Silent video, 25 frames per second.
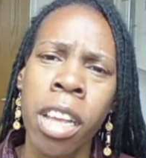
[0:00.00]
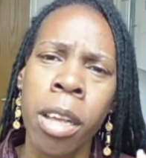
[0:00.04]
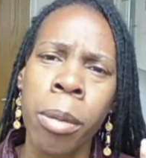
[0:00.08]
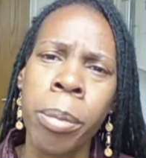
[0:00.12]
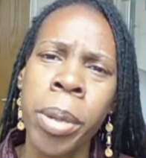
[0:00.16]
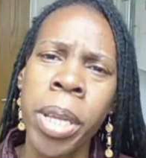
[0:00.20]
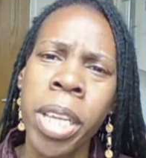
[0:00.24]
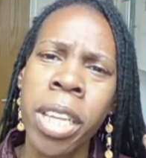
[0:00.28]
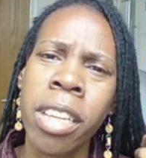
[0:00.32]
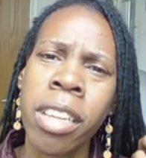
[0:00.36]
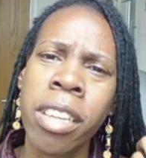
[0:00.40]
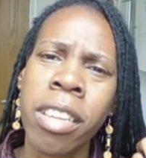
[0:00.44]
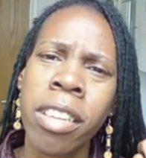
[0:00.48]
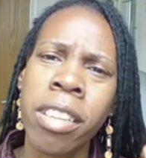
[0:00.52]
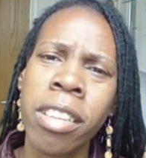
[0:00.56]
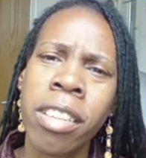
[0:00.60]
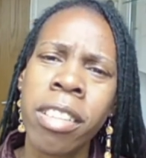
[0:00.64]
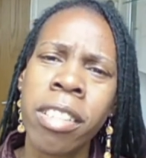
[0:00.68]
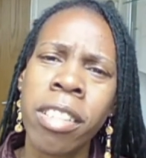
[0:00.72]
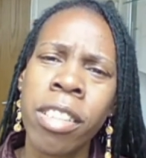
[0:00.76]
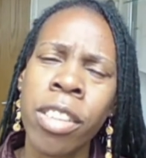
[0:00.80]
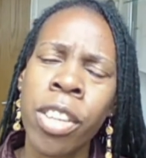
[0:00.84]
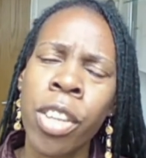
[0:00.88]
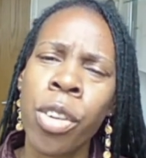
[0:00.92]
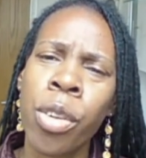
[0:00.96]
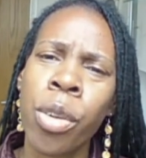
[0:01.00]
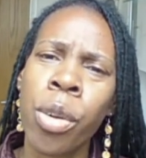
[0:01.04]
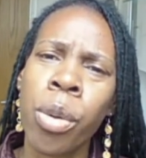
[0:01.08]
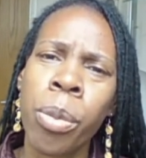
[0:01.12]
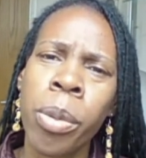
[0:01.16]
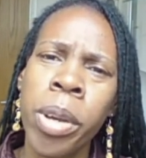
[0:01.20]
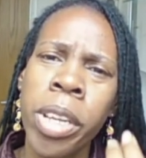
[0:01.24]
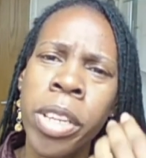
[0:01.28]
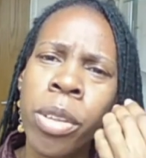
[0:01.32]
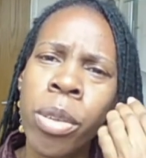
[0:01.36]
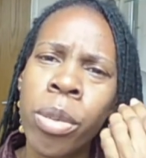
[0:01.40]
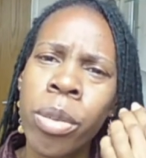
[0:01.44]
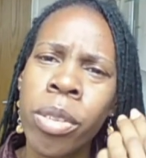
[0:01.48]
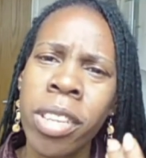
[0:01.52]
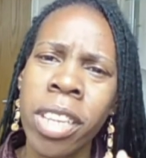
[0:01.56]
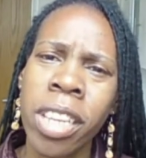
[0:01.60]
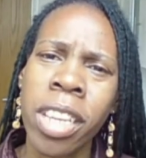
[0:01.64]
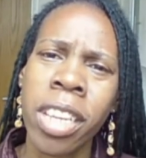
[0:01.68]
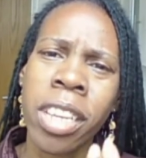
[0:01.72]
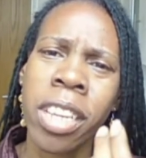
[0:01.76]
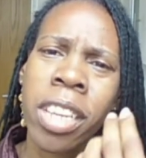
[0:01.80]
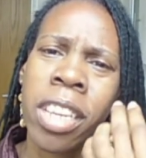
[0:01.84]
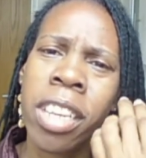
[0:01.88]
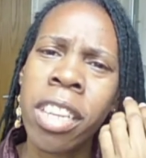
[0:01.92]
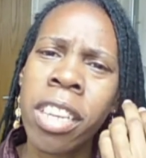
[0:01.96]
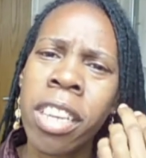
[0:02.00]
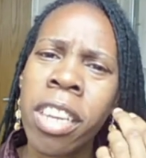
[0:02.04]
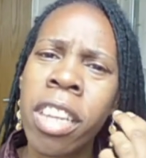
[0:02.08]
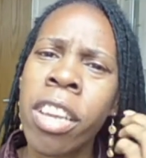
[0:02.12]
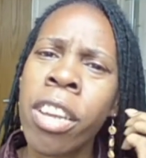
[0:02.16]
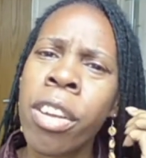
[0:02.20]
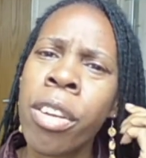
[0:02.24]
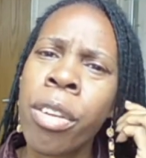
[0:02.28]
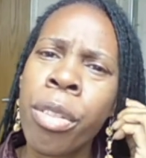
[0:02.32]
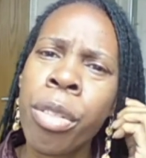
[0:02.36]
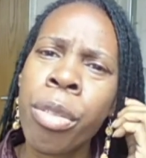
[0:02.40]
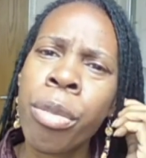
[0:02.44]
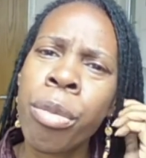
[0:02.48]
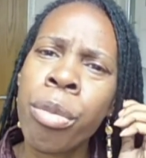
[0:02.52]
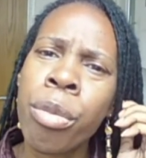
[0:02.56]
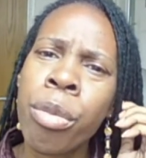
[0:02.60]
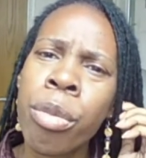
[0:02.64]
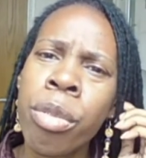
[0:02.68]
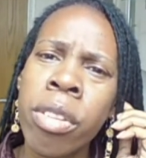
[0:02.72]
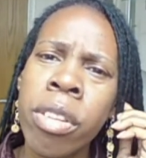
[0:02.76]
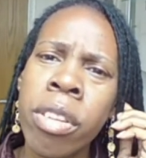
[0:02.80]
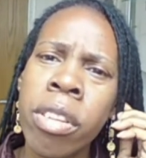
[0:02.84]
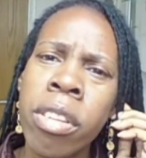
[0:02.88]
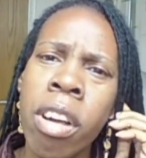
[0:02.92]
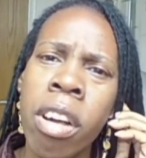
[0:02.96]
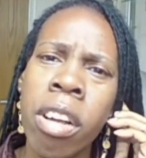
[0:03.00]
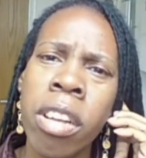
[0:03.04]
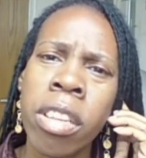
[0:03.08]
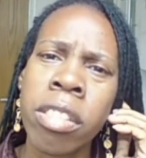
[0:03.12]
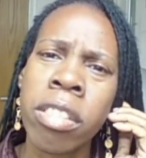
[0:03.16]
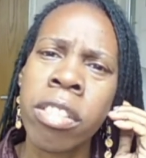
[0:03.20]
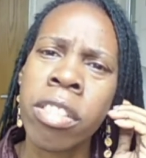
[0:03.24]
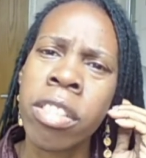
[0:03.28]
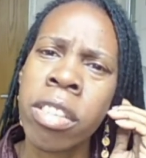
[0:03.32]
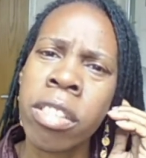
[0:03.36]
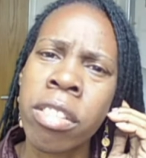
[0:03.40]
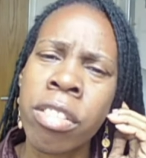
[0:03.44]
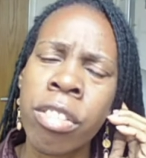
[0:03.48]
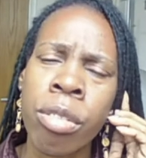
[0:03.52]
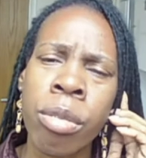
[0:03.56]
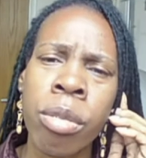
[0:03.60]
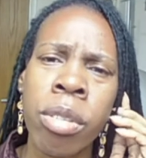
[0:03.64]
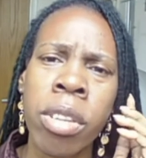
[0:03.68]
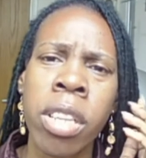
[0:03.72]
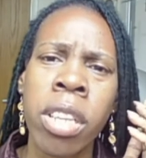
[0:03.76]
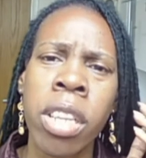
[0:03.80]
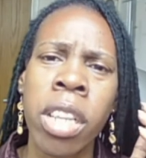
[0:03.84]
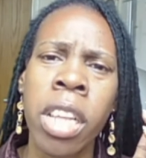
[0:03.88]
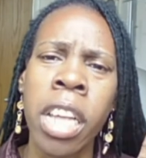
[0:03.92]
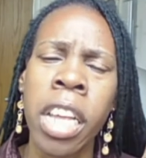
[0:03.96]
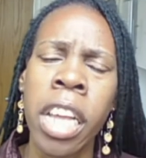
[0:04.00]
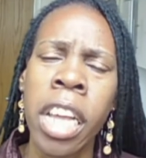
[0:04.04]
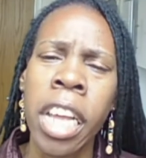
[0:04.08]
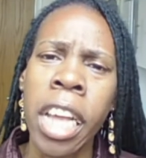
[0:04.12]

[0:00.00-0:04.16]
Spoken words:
Because, you know, when you take in air through the nostril,